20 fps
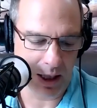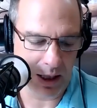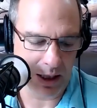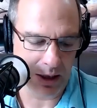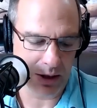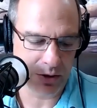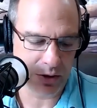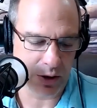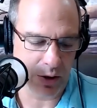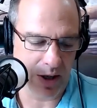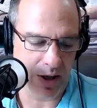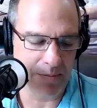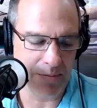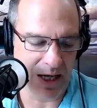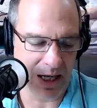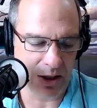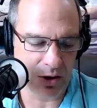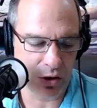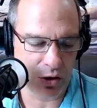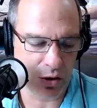so I'm
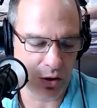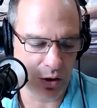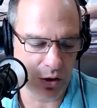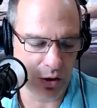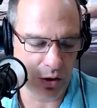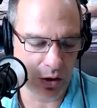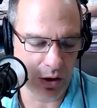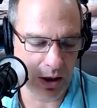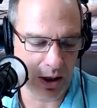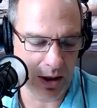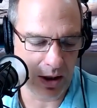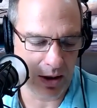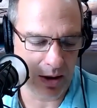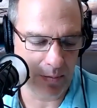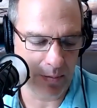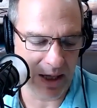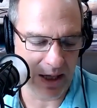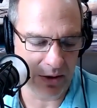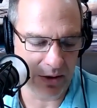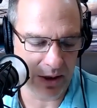not sure
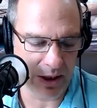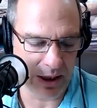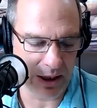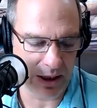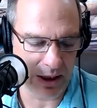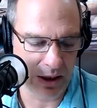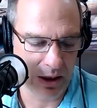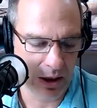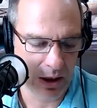about the